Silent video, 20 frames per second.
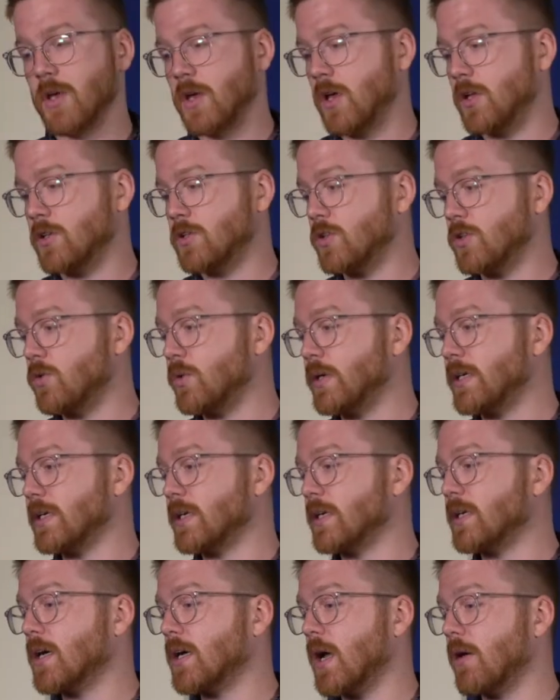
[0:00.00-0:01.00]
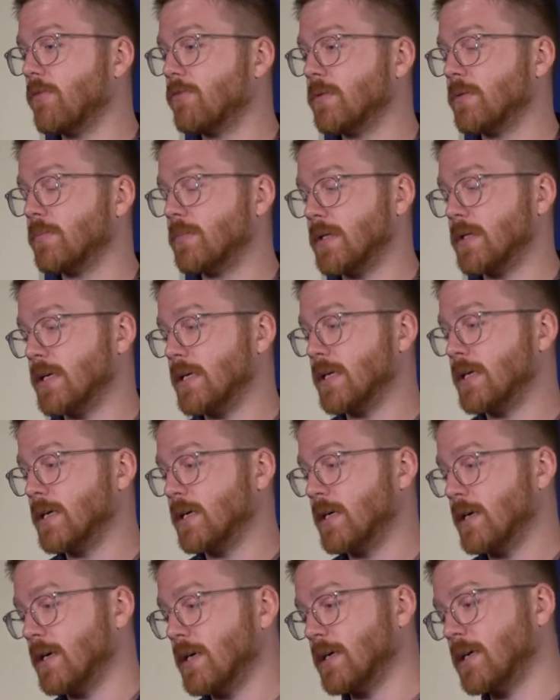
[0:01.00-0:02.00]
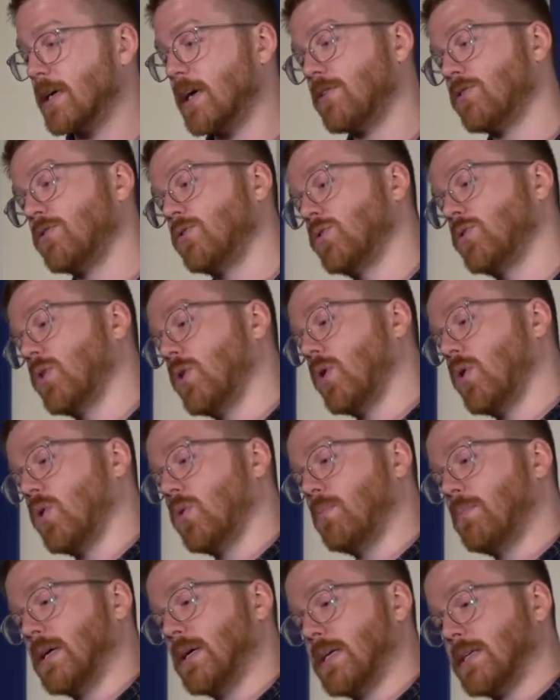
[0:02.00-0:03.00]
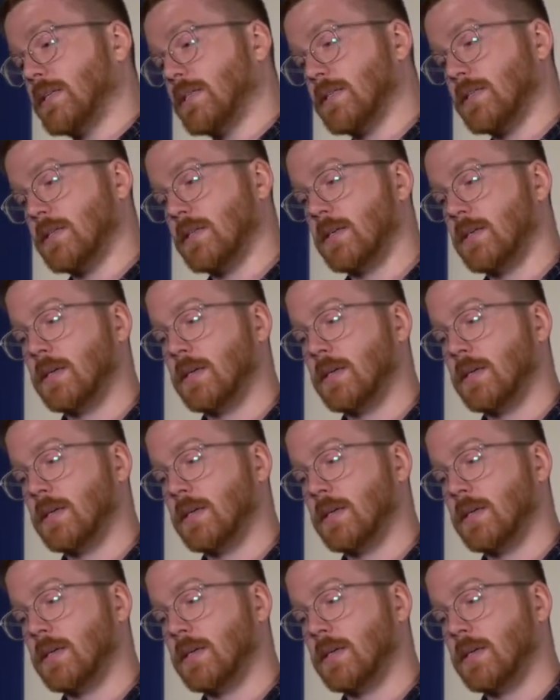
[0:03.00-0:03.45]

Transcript: until we can comfortably get through the whole piece.